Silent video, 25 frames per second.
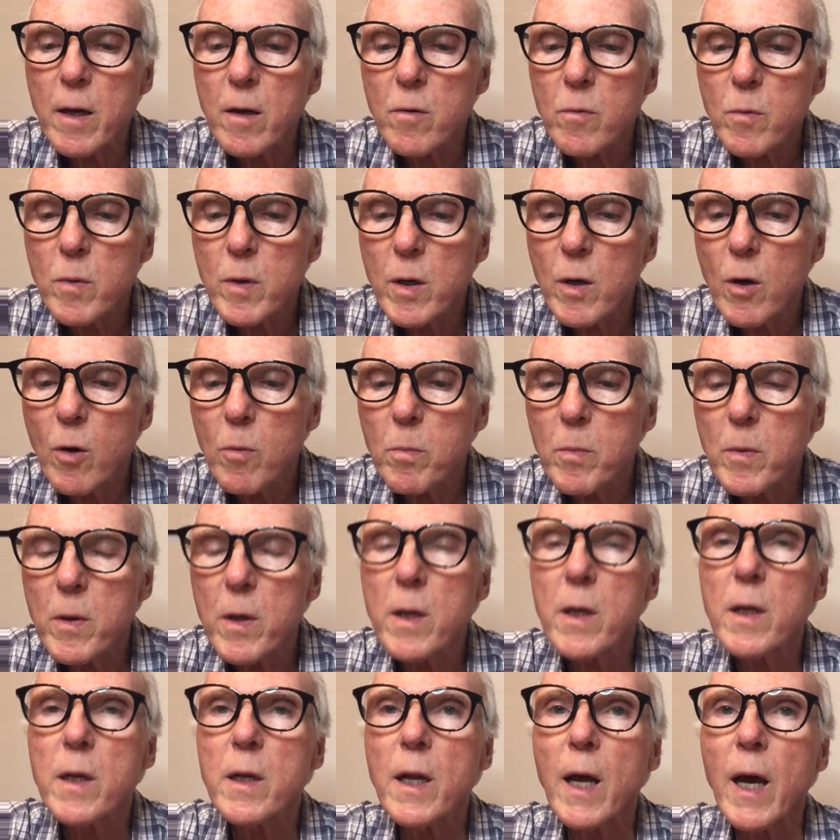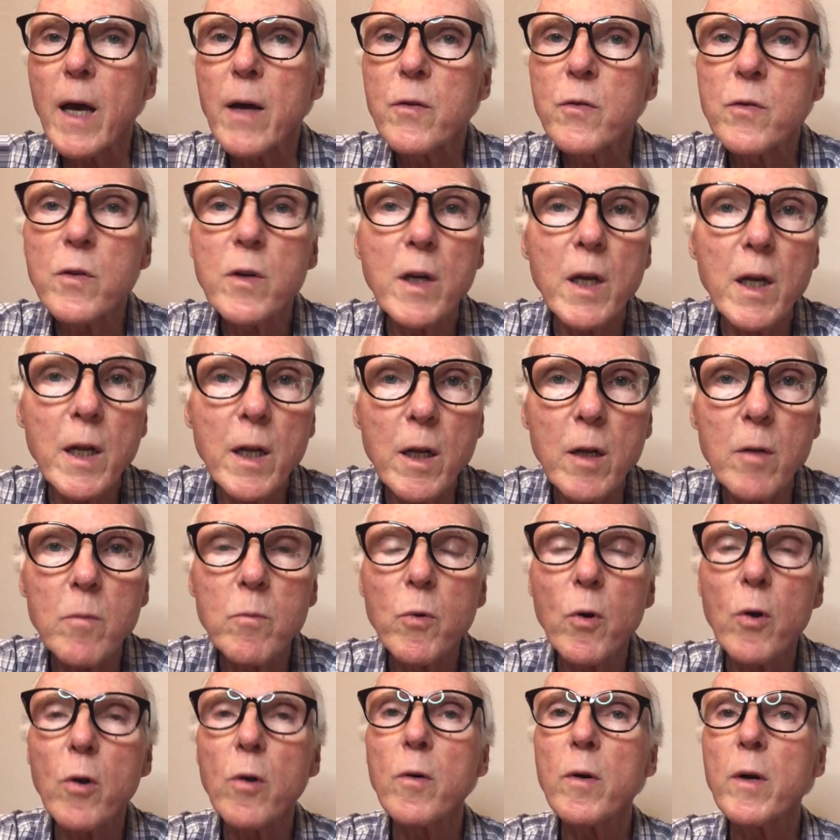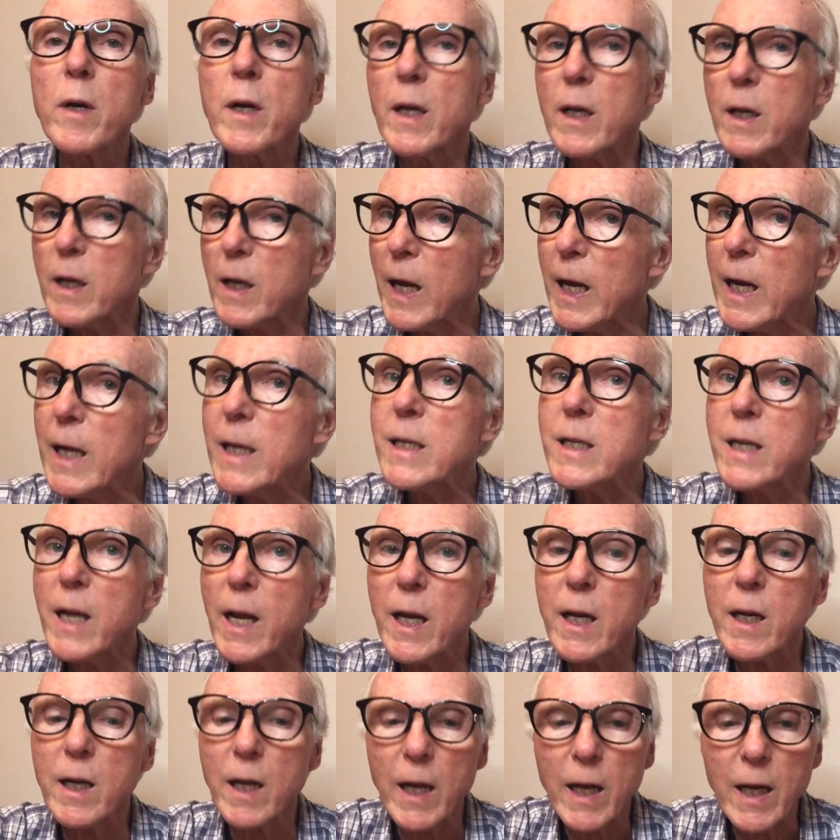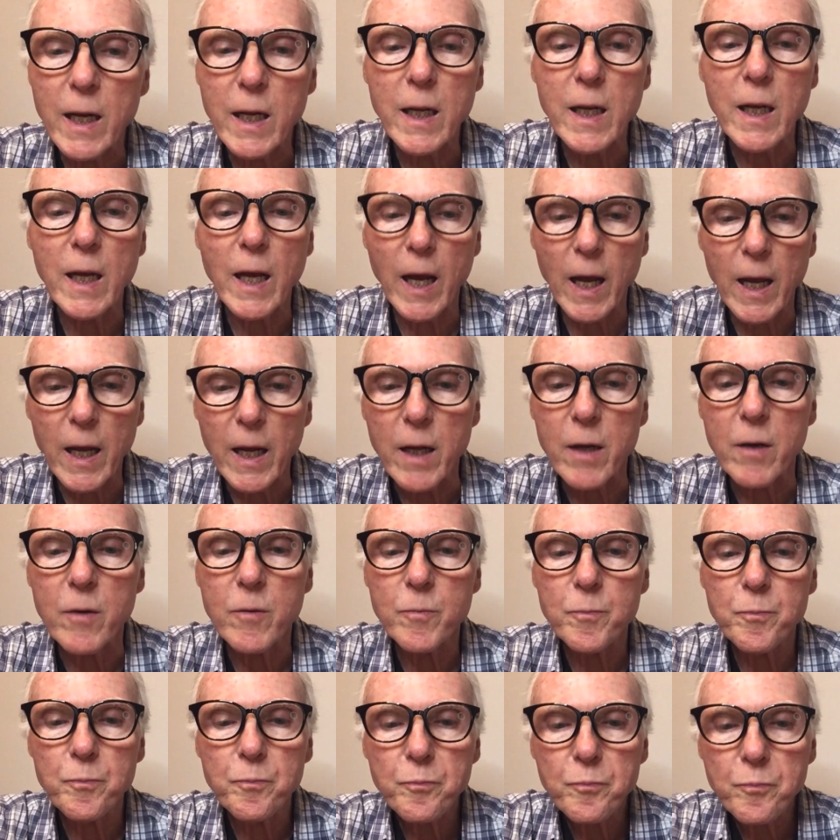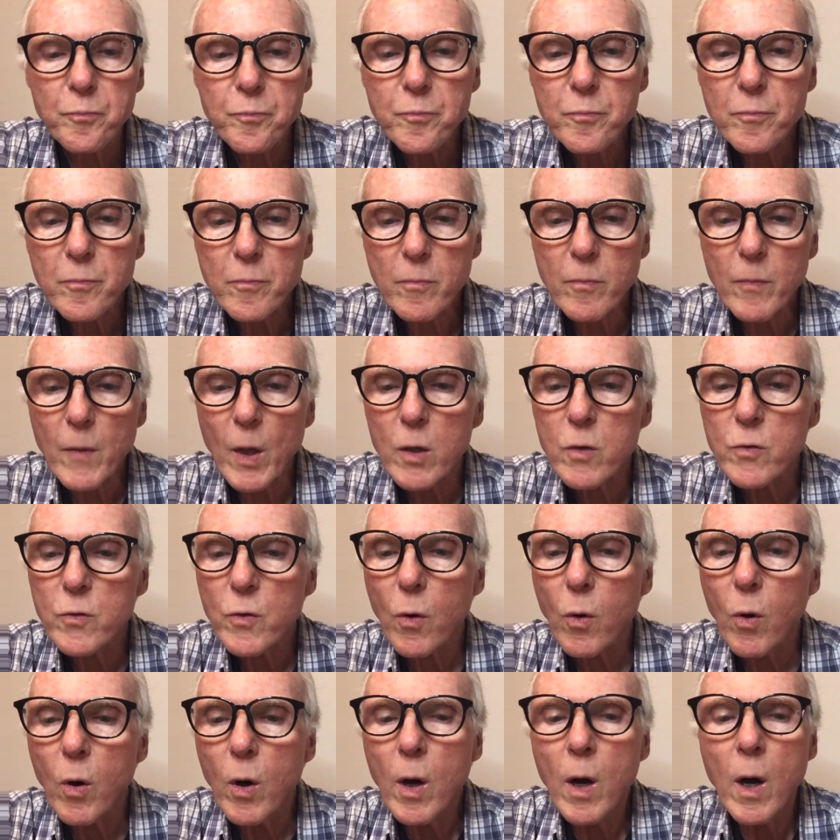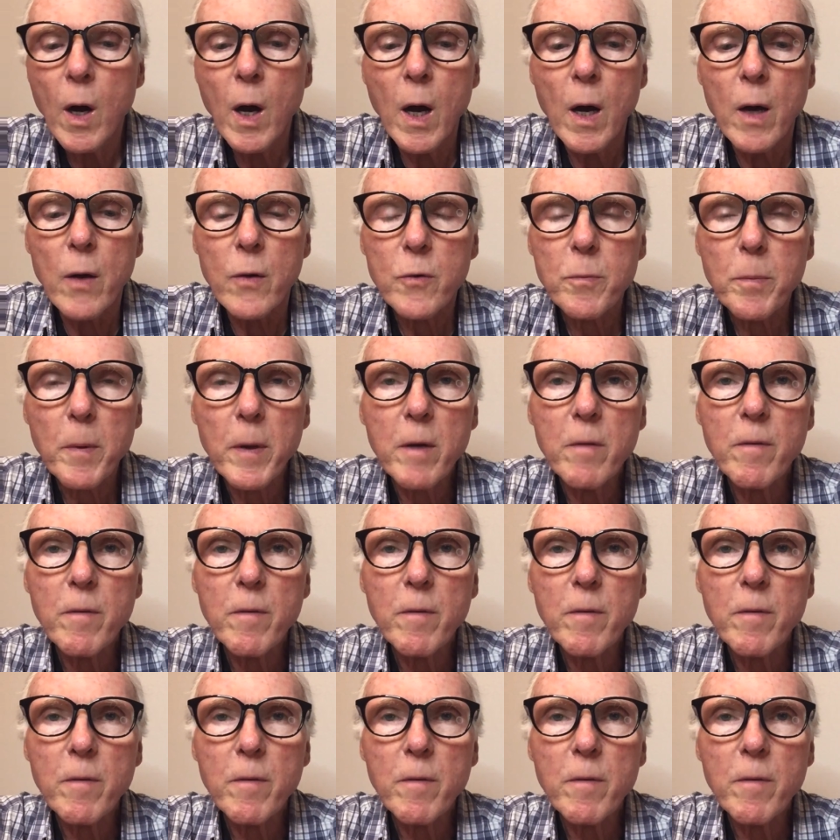reopened it as Kirin Brewery in 1888. So, Spring